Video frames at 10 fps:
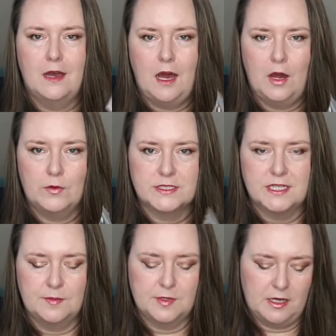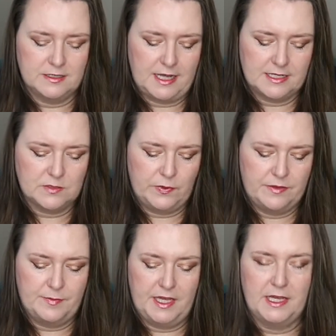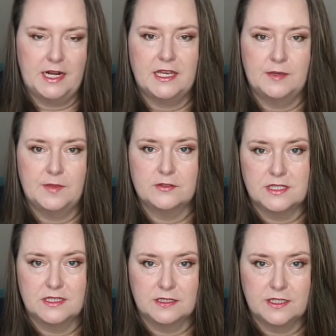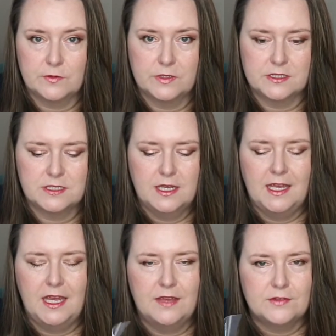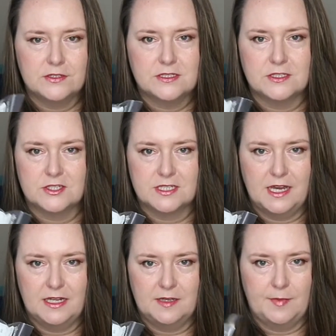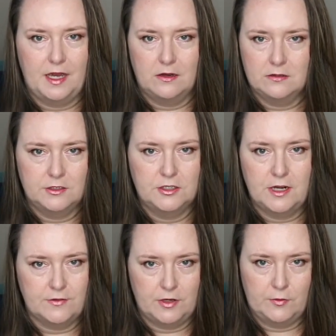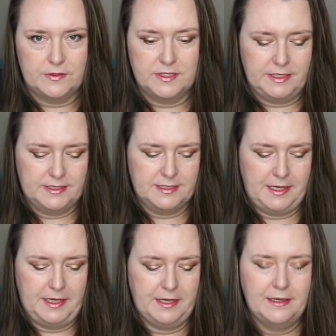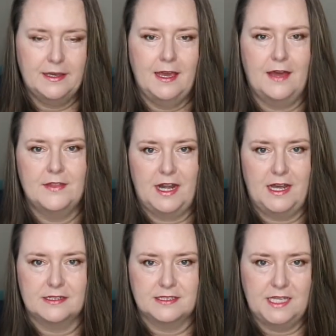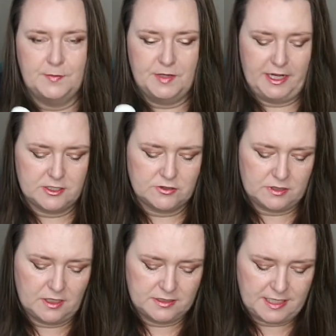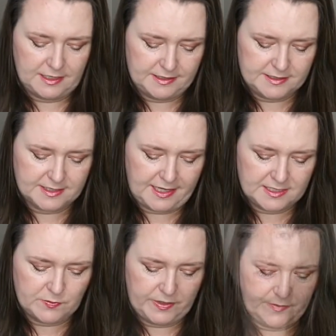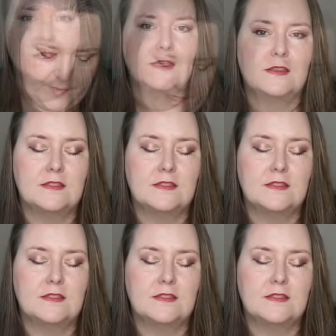I always keep contacts with me, and I keep those in the liquids, even though it's such a tiny amount. You never know with TSA. And then I keep an extra contact lens case with me.